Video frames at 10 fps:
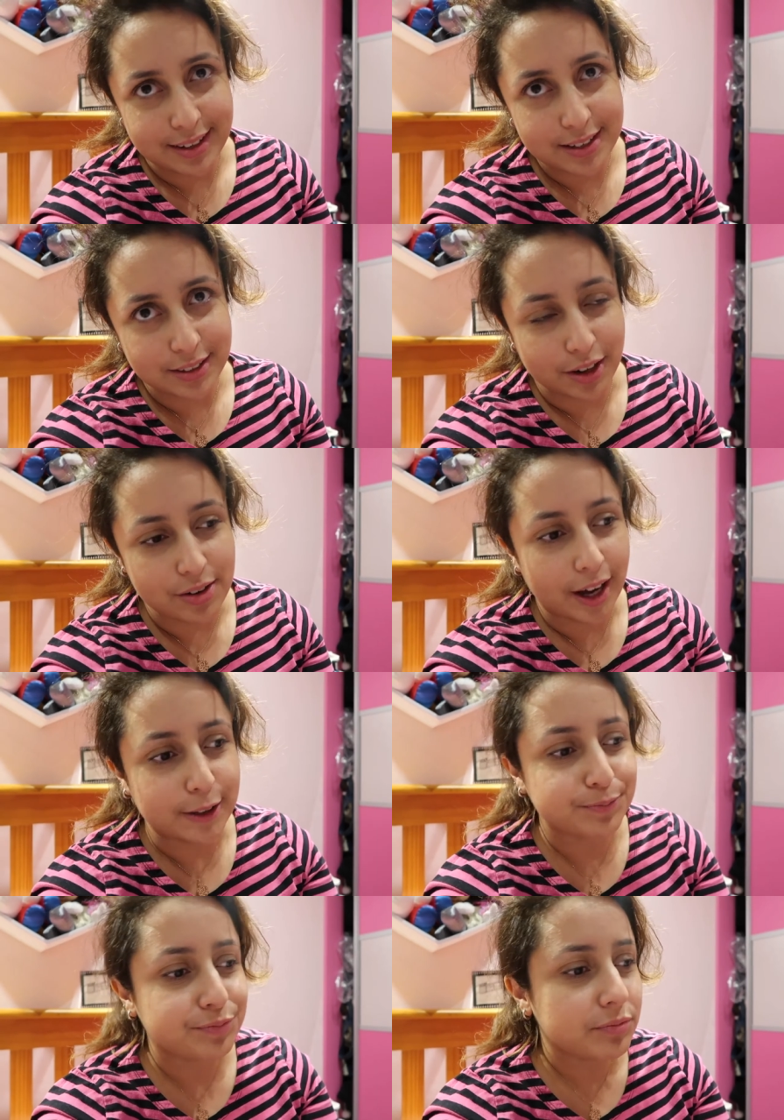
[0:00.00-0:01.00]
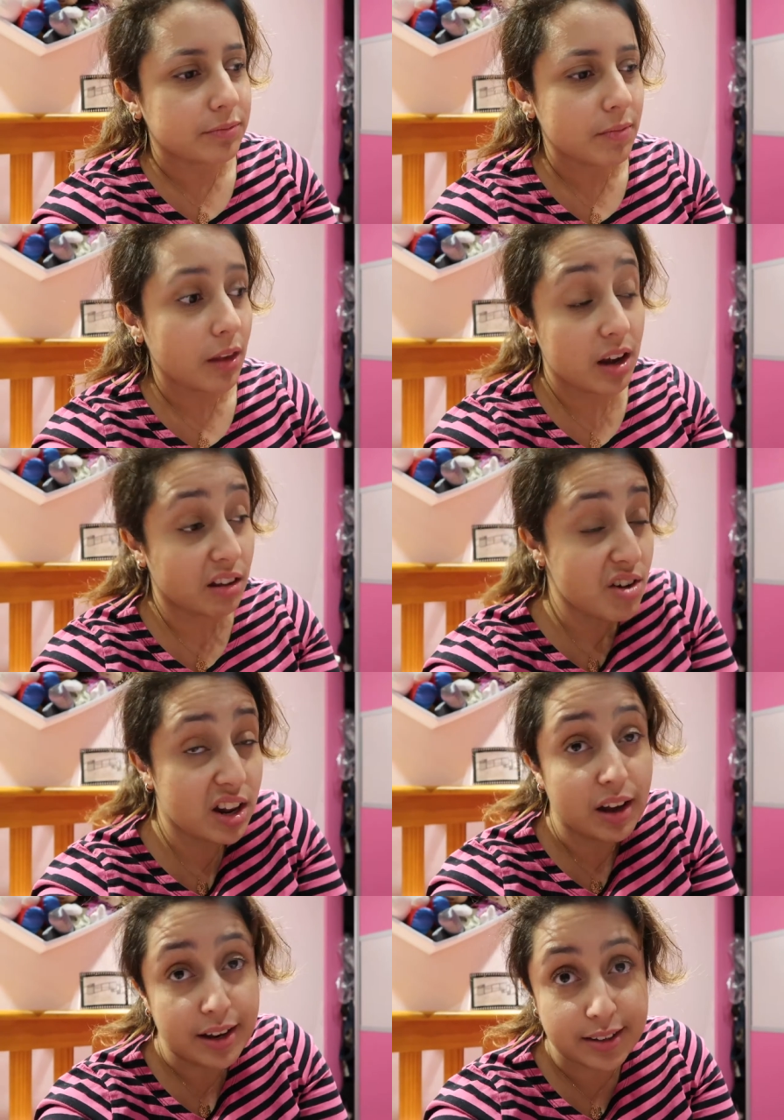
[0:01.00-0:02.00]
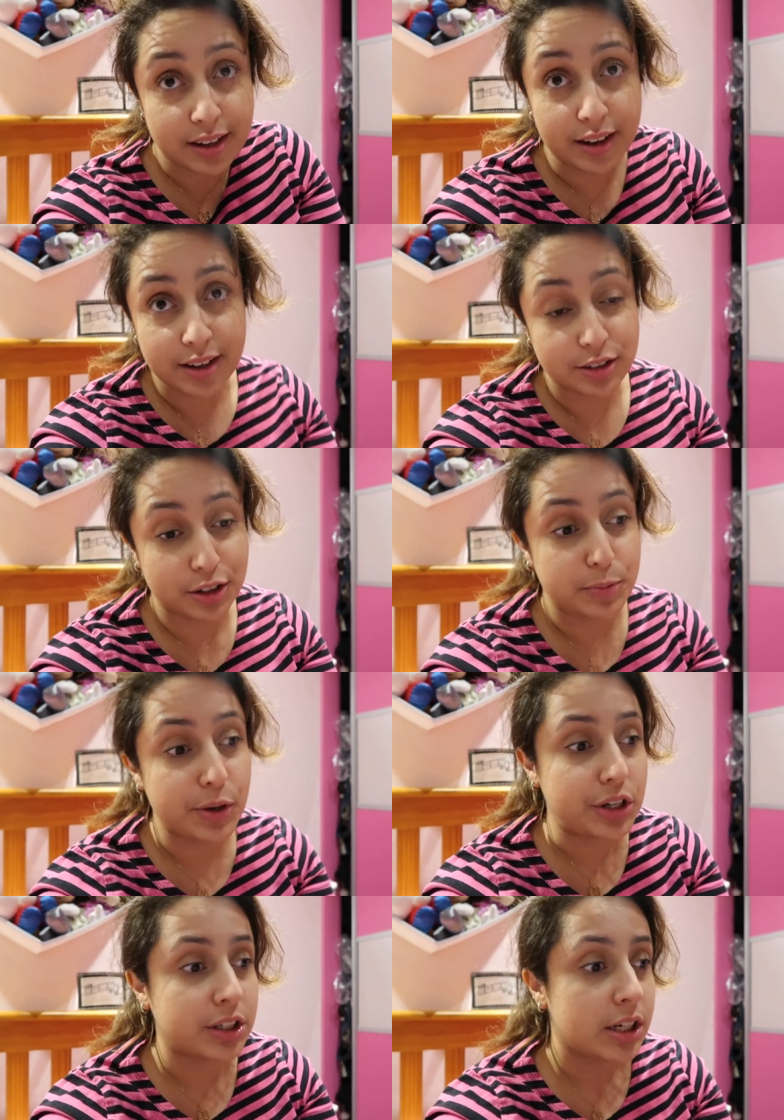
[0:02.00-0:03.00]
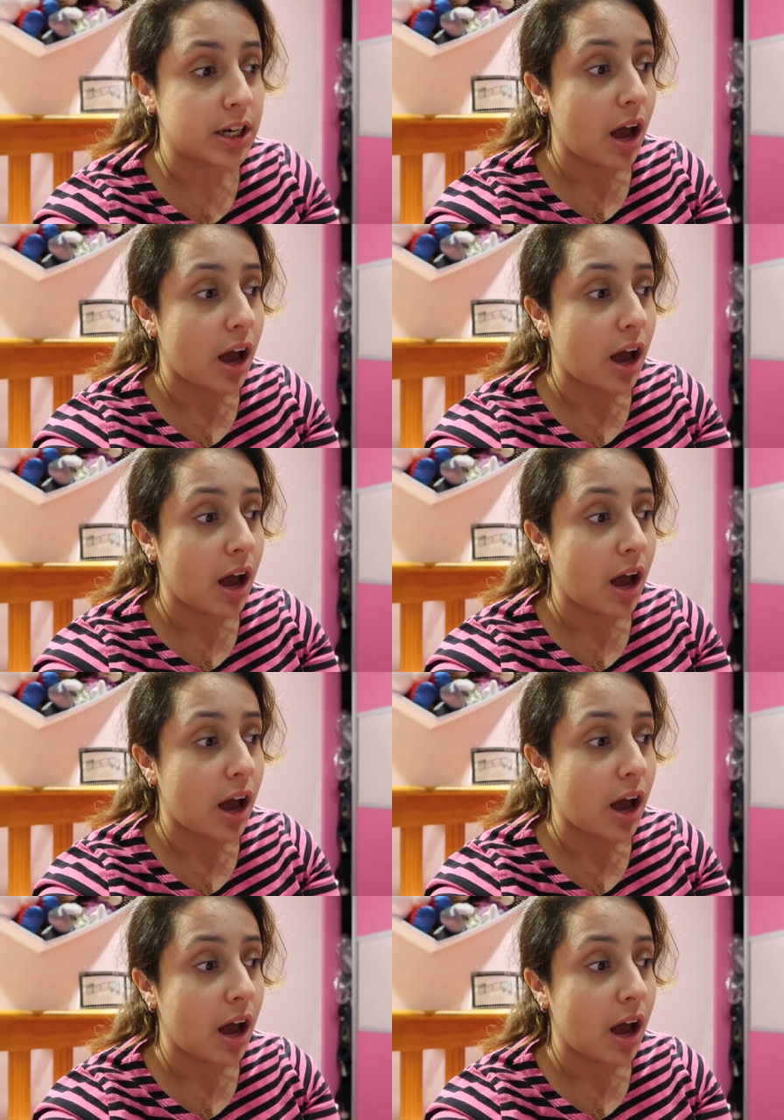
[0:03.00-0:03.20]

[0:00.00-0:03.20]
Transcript: years ago now, and I really liked it. It's a good book.